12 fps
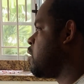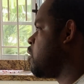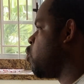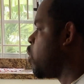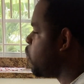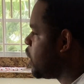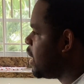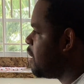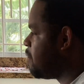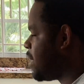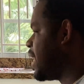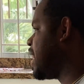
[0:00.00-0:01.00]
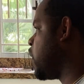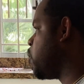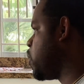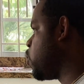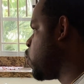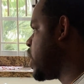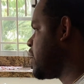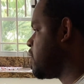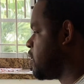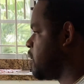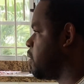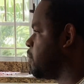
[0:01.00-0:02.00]
when we live like that, we
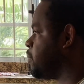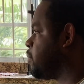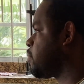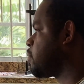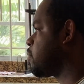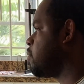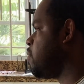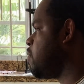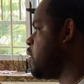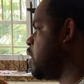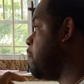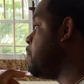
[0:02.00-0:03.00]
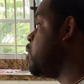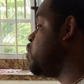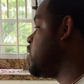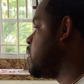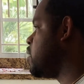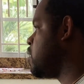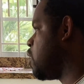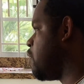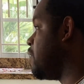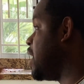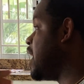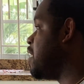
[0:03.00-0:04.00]
waste the beauty
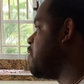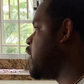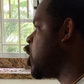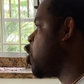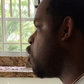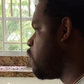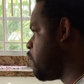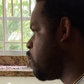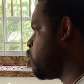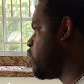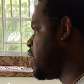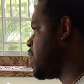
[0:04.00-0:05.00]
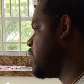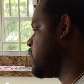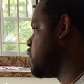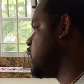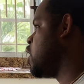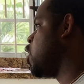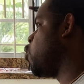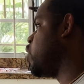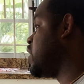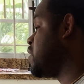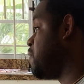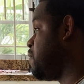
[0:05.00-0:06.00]
of loving God for who He is. We
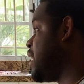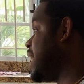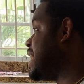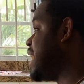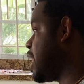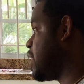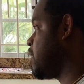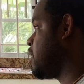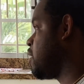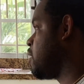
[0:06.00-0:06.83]
just fear death.